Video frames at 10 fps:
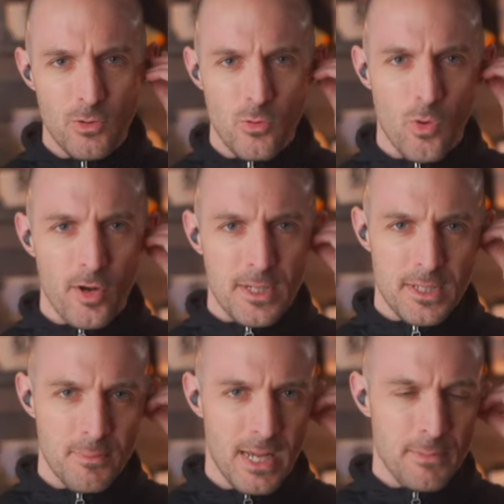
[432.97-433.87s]
it would work and
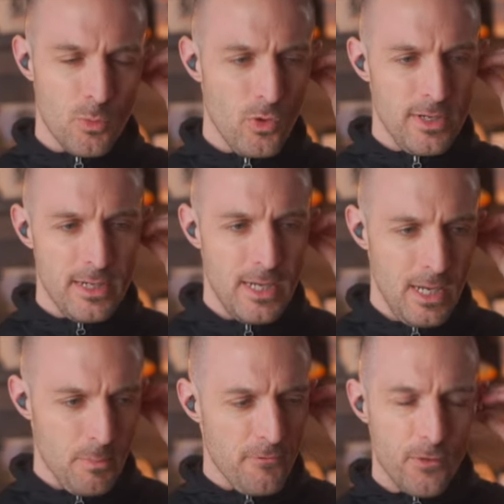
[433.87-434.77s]
sometimes it wouldn't.
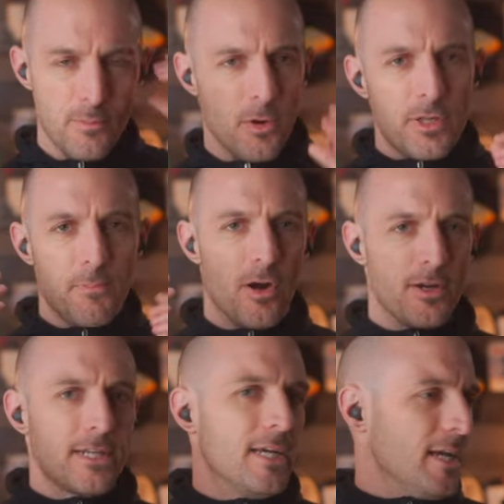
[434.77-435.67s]
But for the most
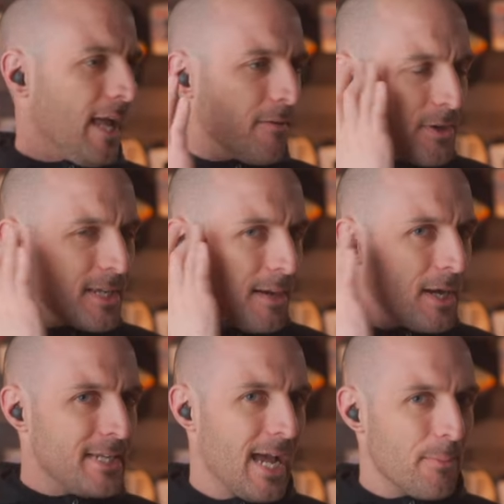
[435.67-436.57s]
part, every time I
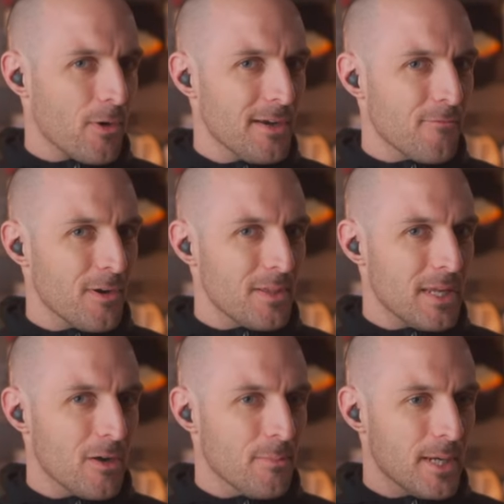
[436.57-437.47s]
tap right in front of the
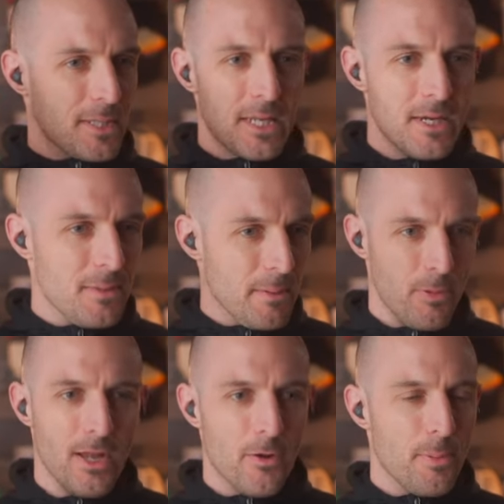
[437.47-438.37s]
earbuds, they
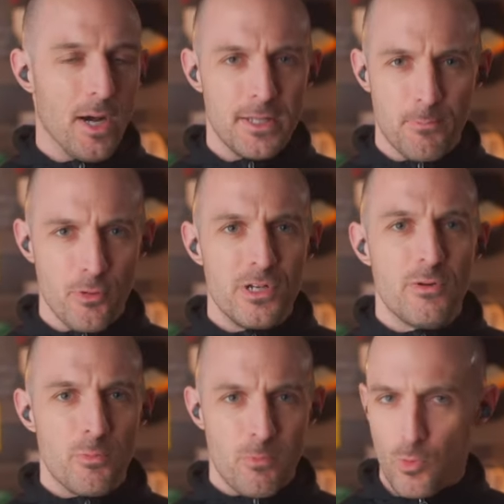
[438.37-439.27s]
play or pause
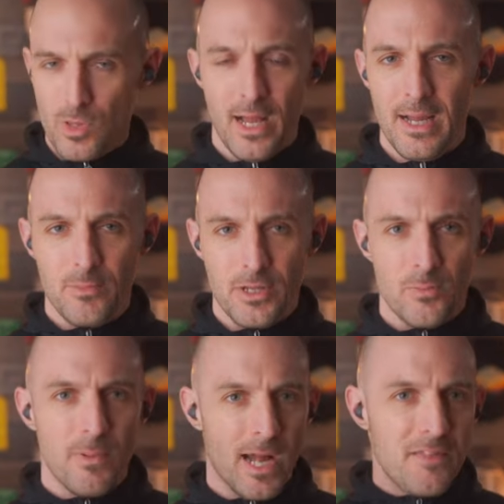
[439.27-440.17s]
pretty reliably.
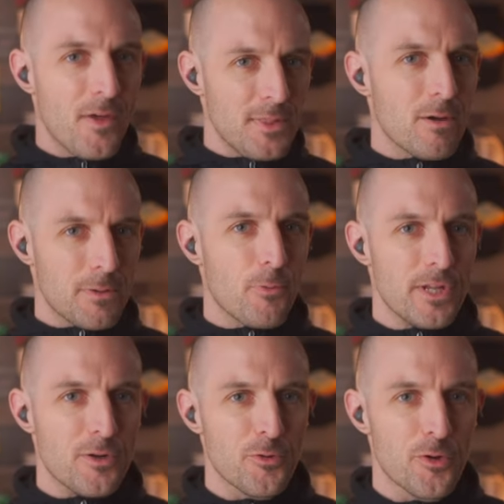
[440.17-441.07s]
I thought that was pretty
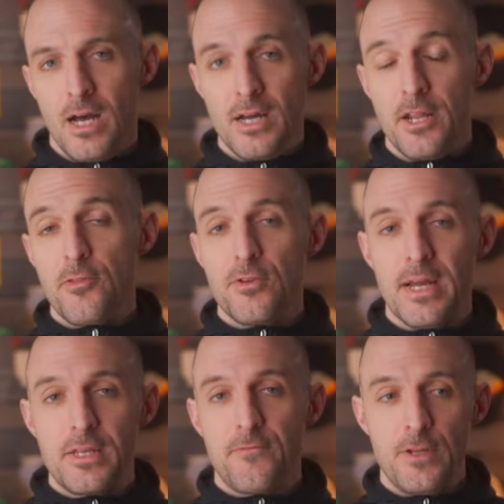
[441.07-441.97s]
cool. Another
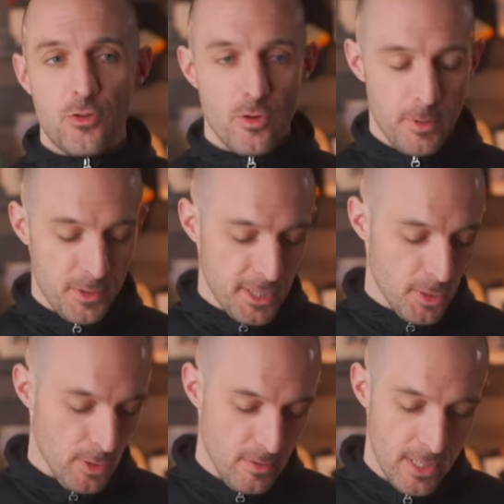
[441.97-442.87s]
nice feature about the
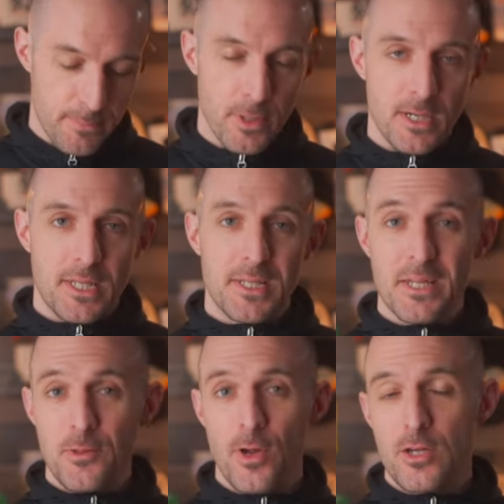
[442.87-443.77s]
Sony LinkBuds is
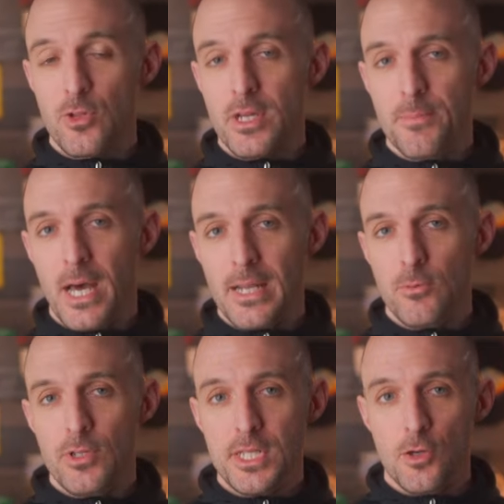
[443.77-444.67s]
that they're actually
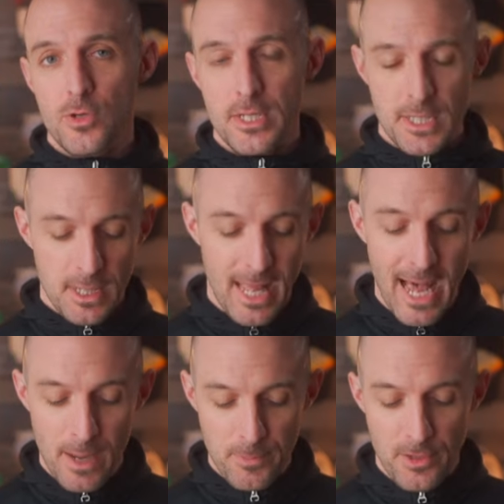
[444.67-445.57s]
compatible with Sony's
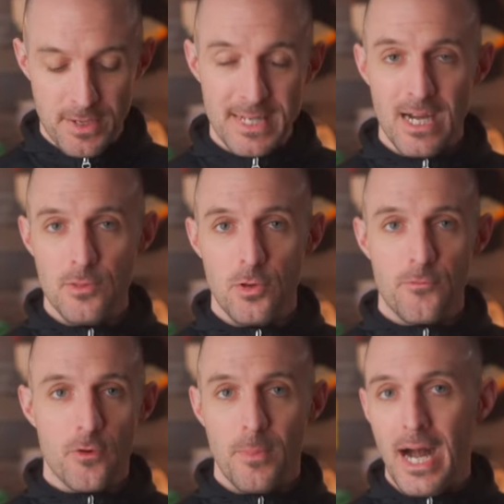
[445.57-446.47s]
app that you can download
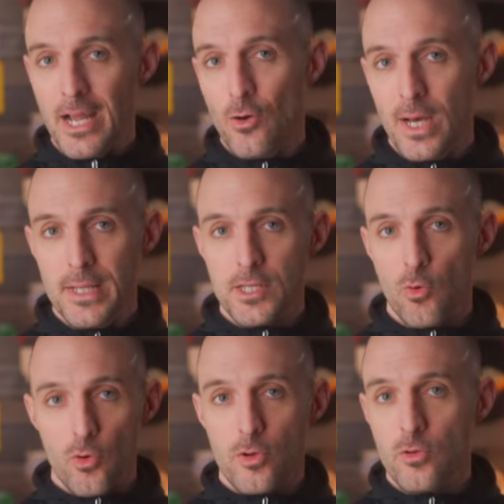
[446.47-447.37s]
from iOS
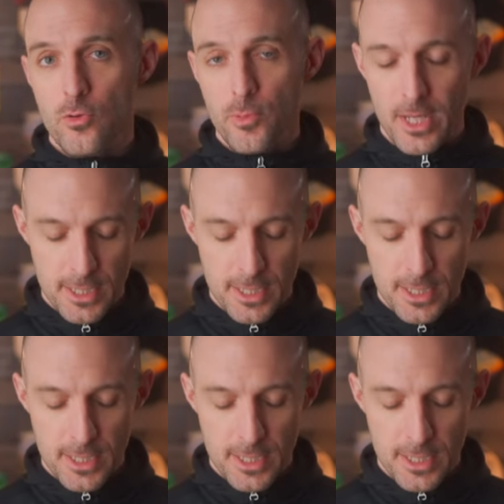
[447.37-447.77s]
or Google Play